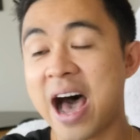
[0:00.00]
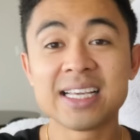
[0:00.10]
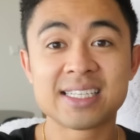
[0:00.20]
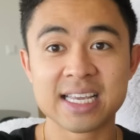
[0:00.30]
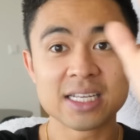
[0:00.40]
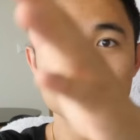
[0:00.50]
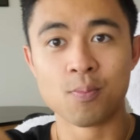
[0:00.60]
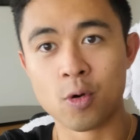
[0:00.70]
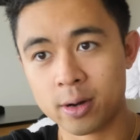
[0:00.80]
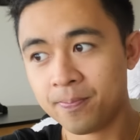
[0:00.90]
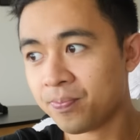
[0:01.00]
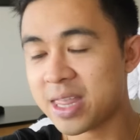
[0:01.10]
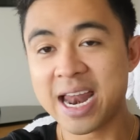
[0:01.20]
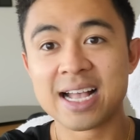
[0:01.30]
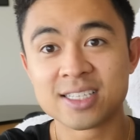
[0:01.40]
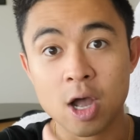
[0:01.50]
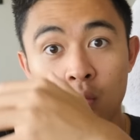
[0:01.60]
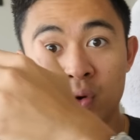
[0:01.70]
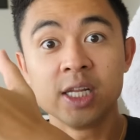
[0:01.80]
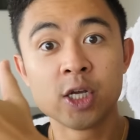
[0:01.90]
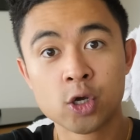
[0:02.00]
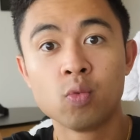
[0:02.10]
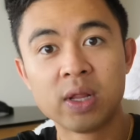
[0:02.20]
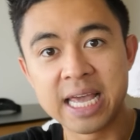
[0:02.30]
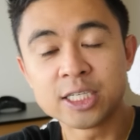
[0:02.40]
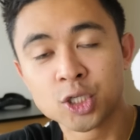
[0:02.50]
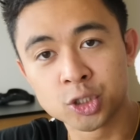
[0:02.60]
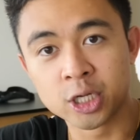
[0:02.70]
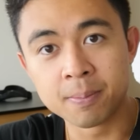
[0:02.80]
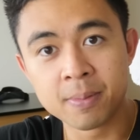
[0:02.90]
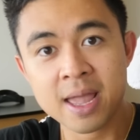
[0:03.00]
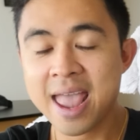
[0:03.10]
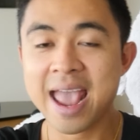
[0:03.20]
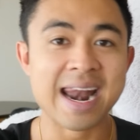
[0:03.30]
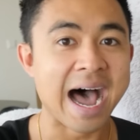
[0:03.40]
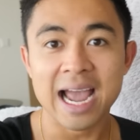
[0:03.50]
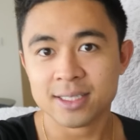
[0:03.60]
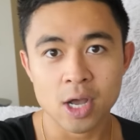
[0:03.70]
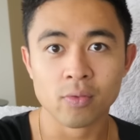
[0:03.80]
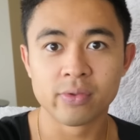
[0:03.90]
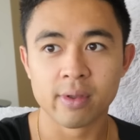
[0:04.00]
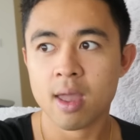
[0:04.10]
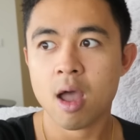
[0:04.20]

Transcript: I see someone that has a really good relationship and I don't,